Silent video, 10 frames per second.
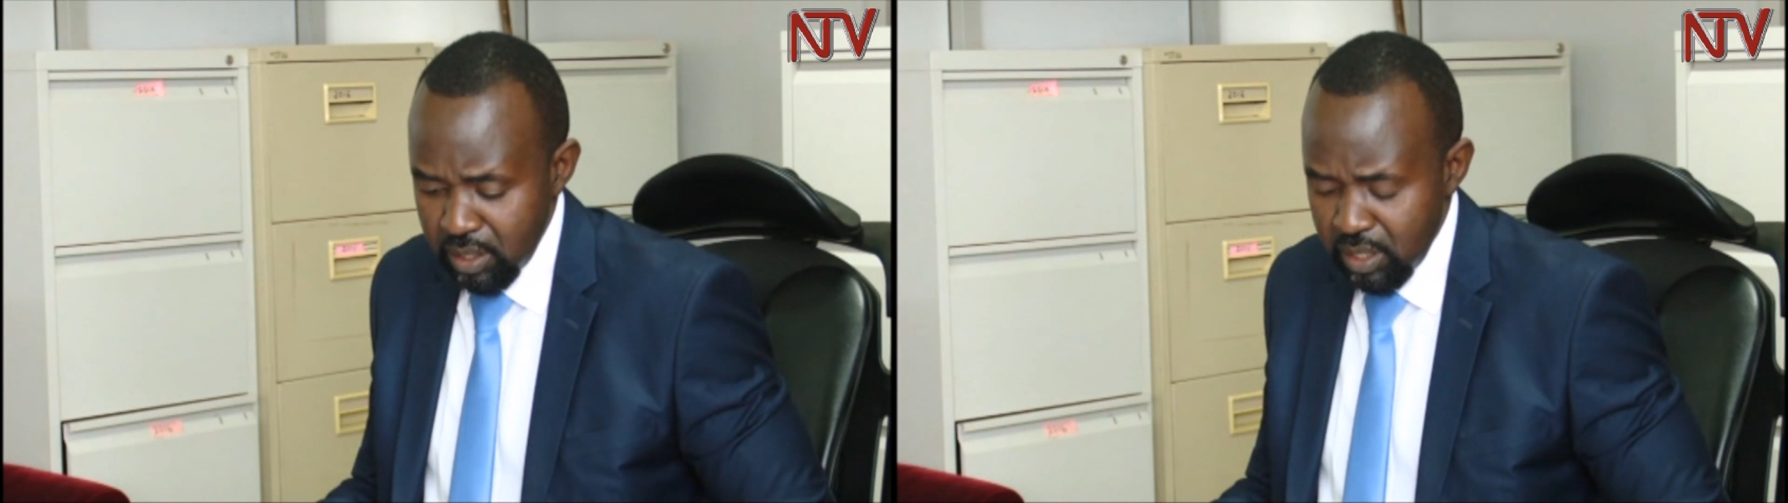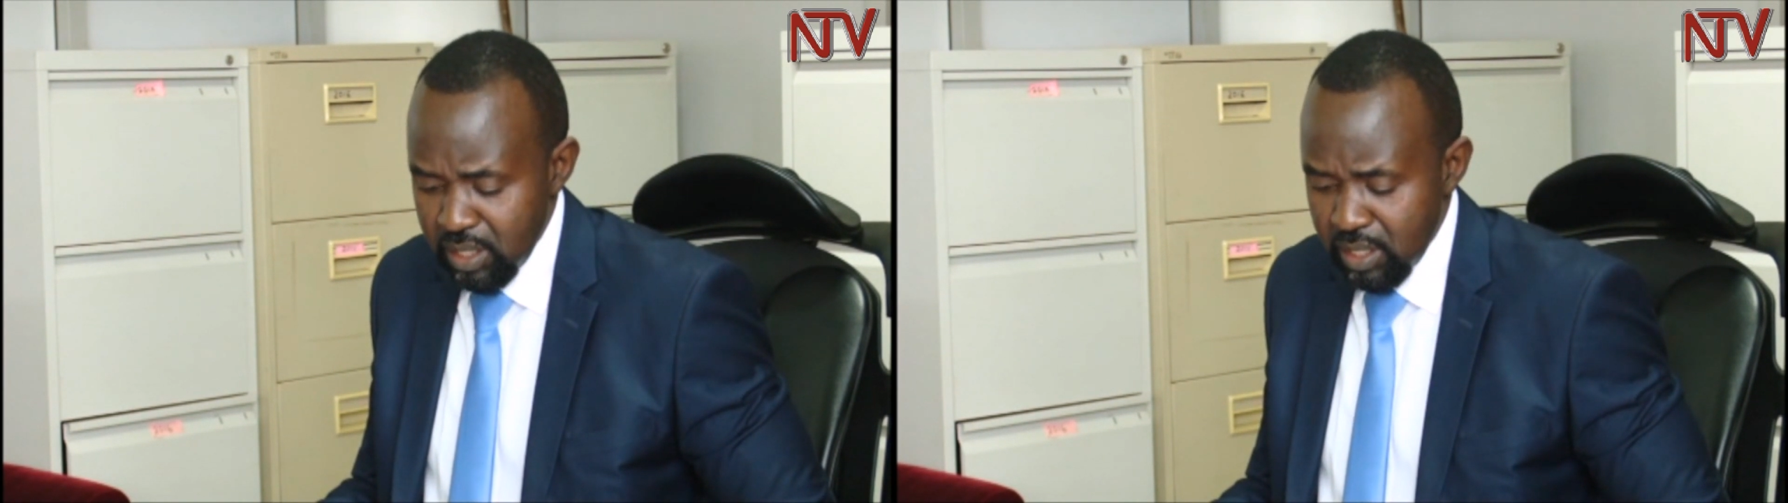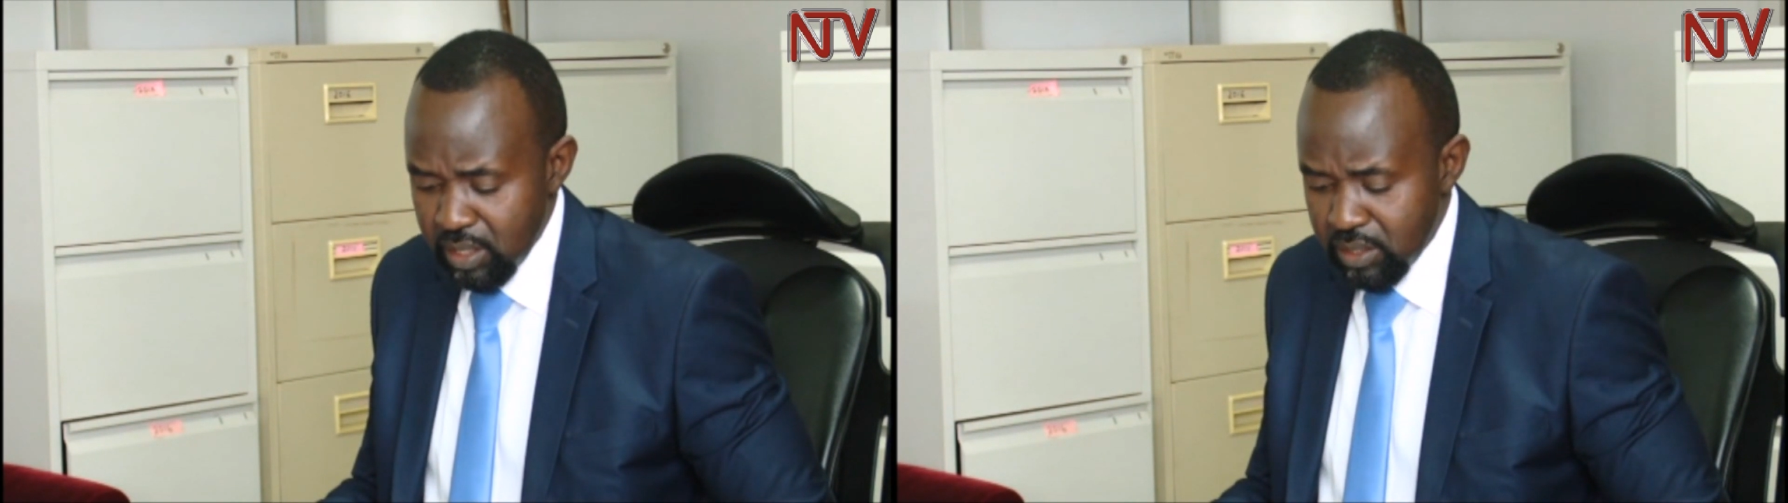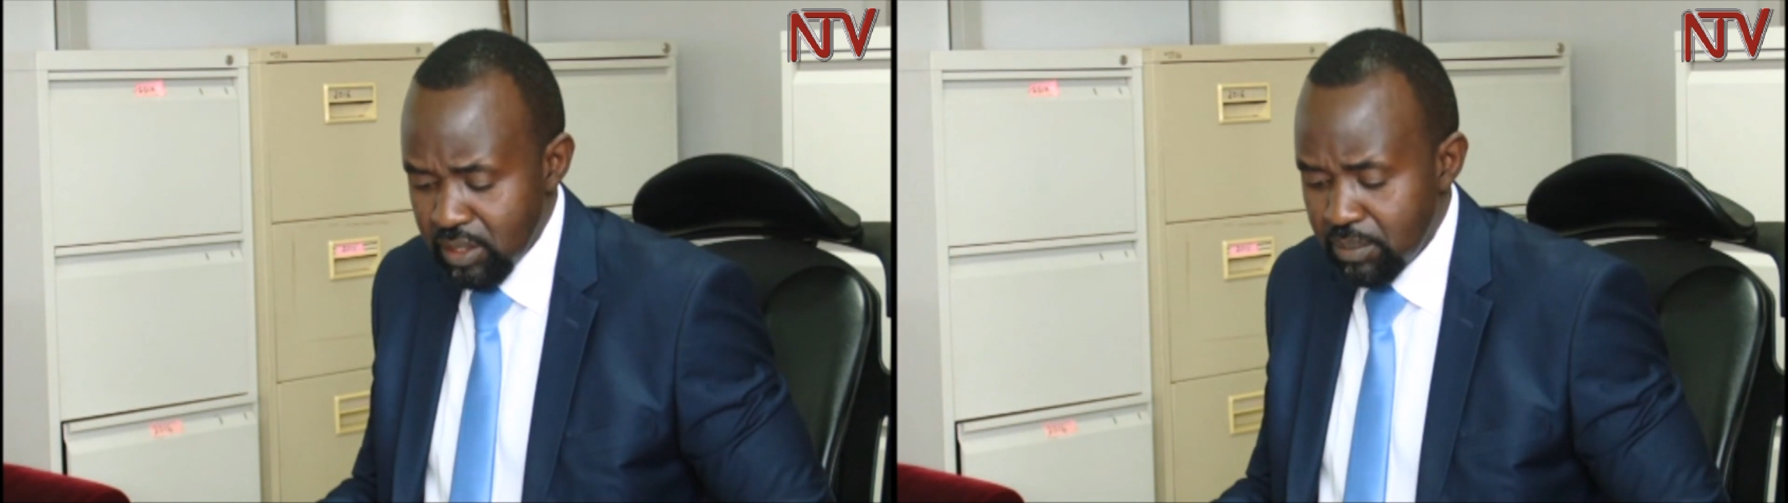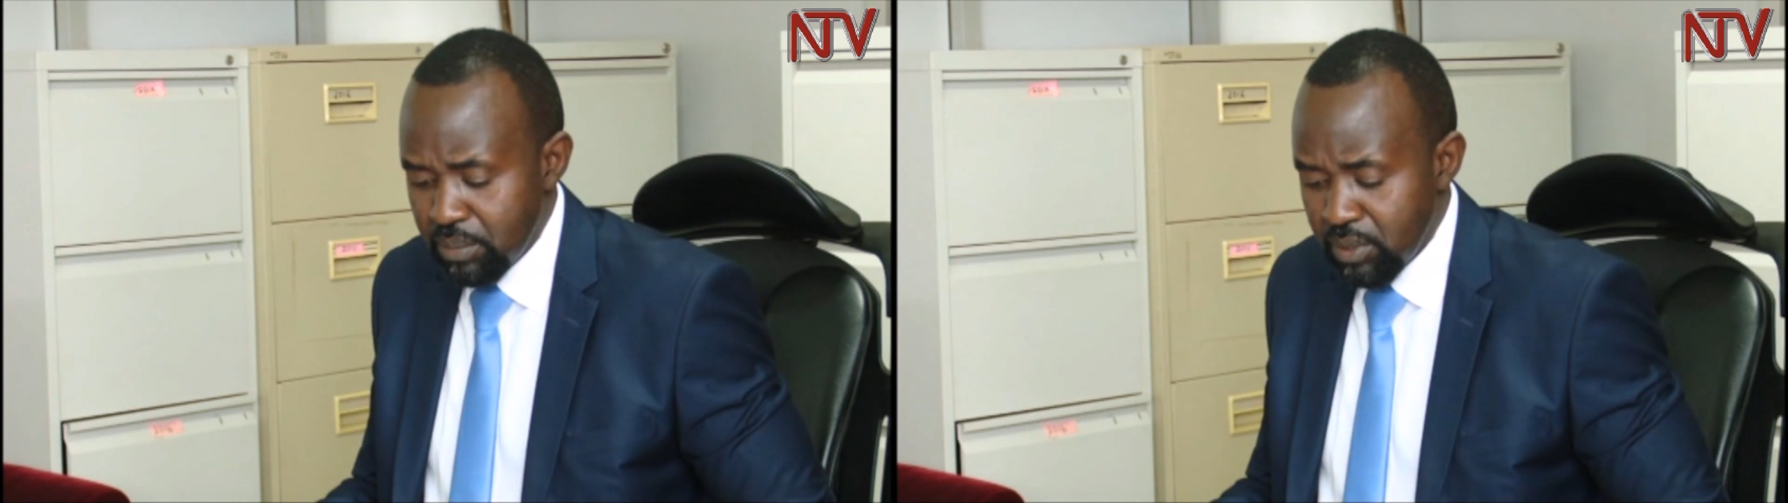that there
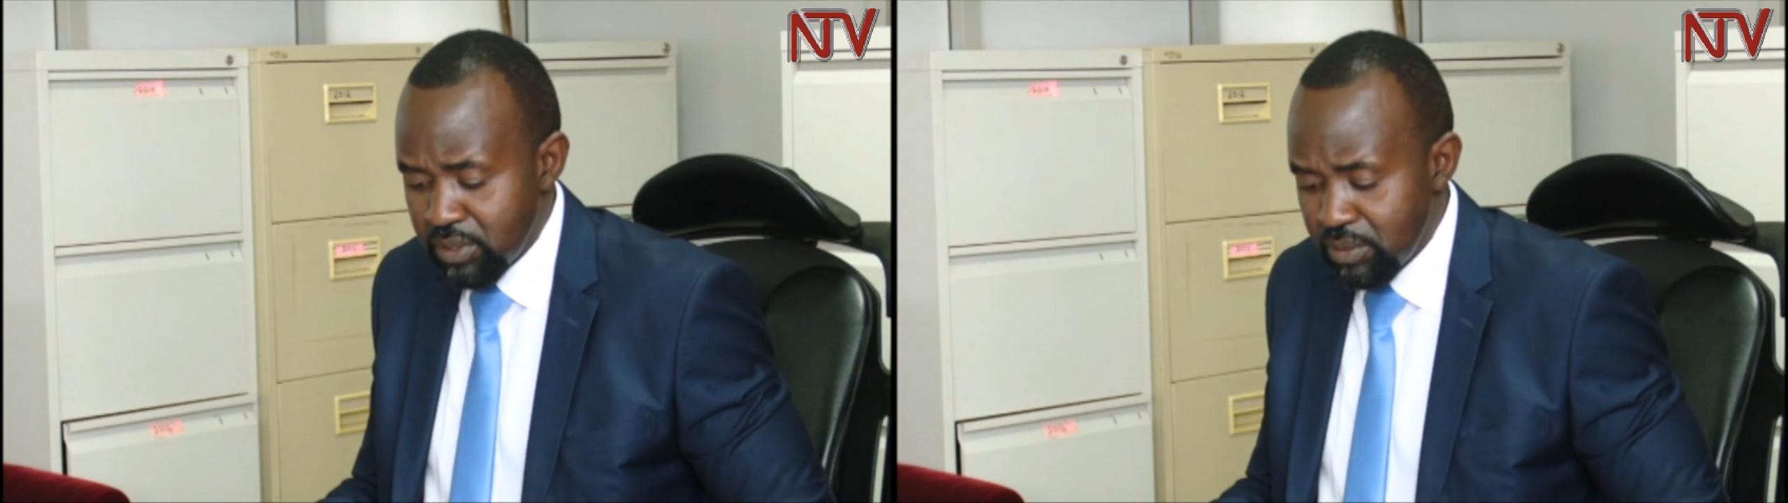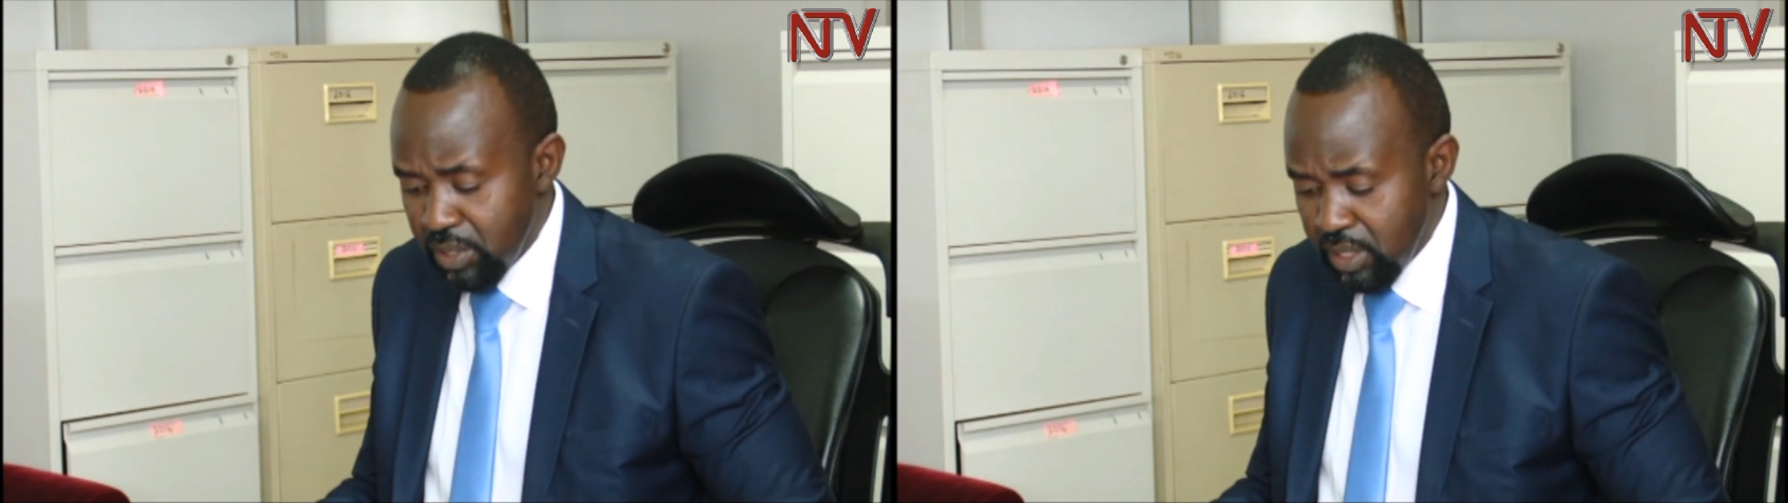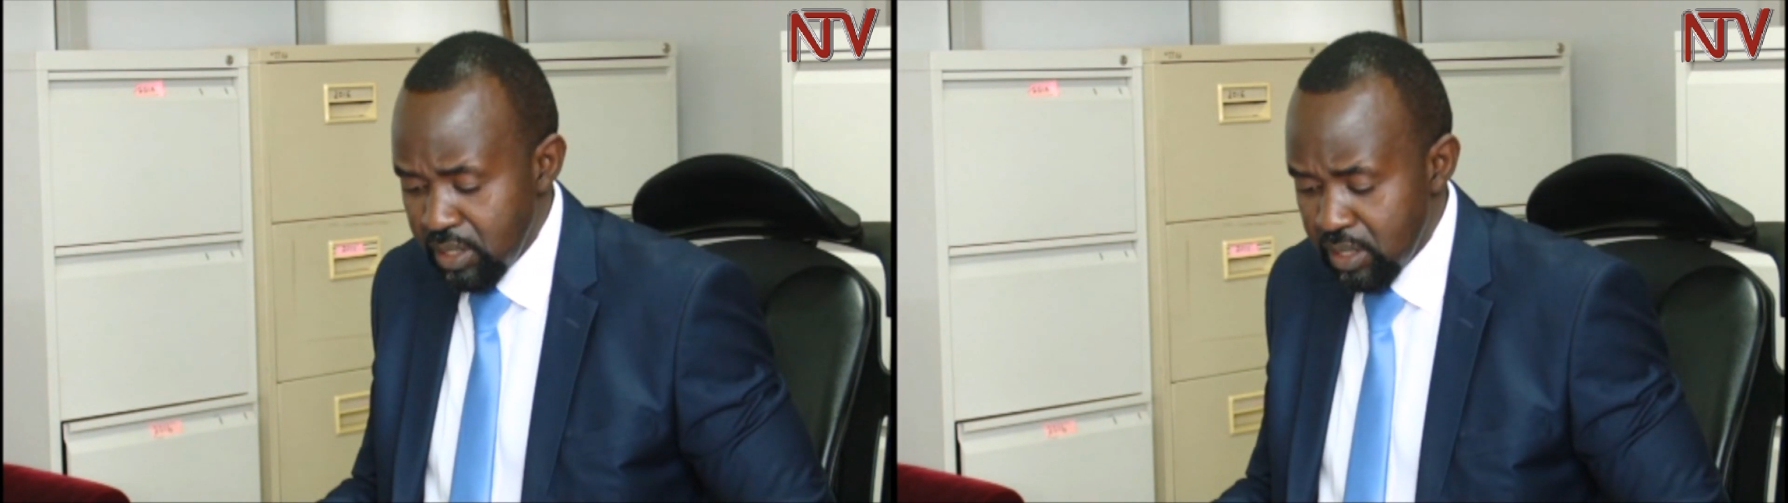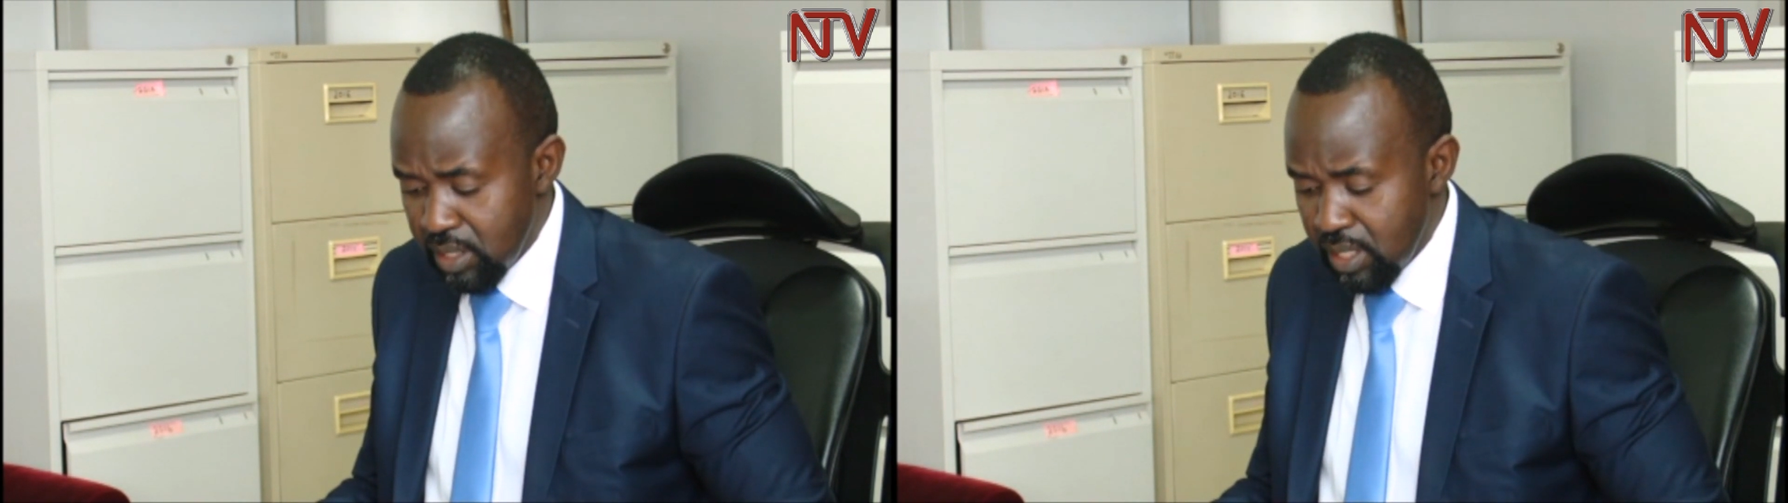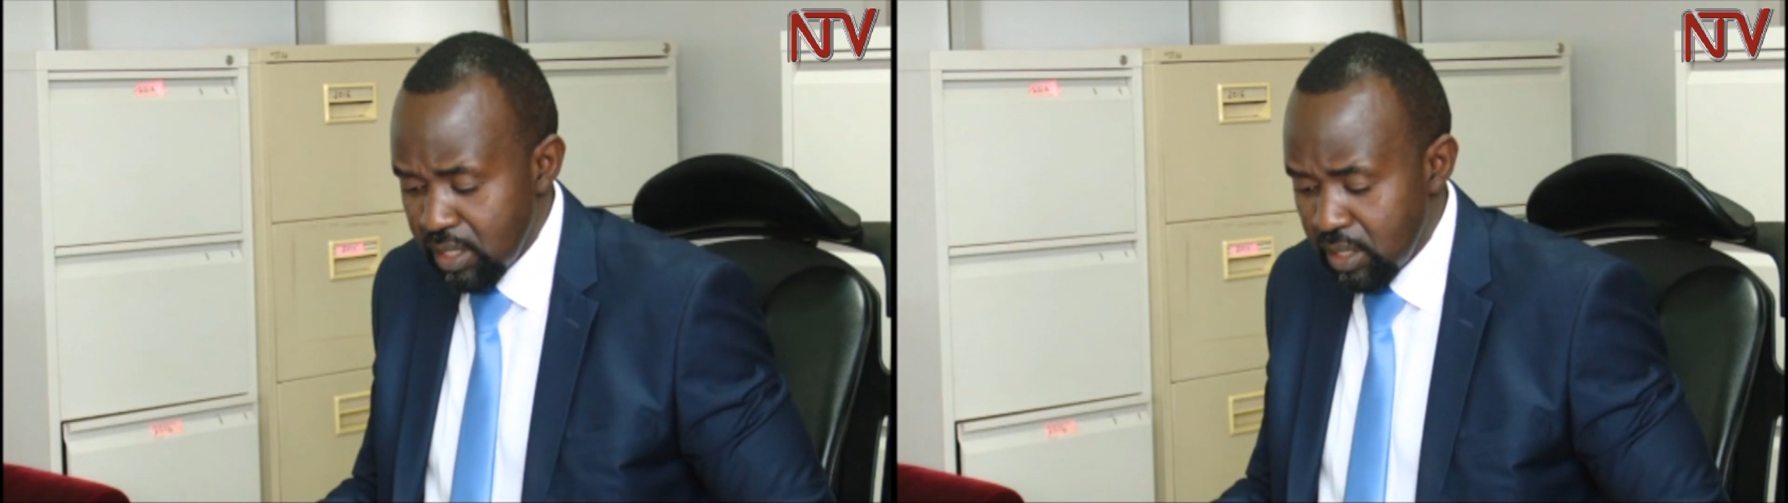is a
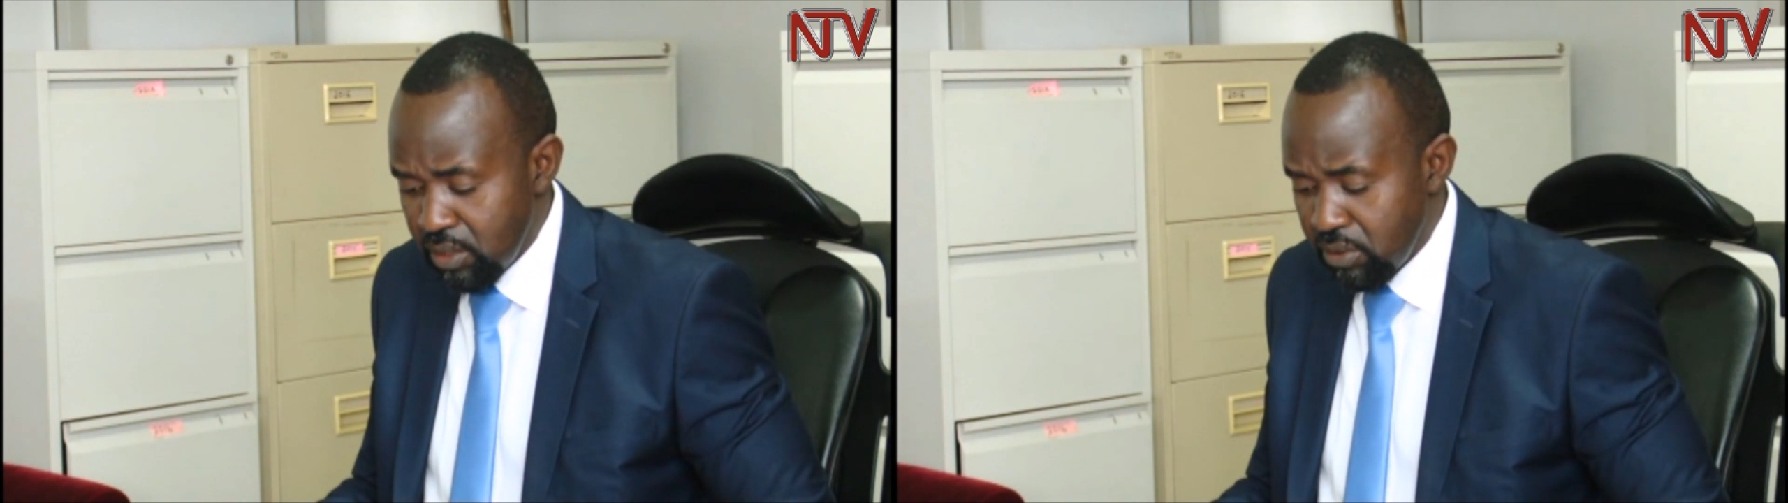possibility that the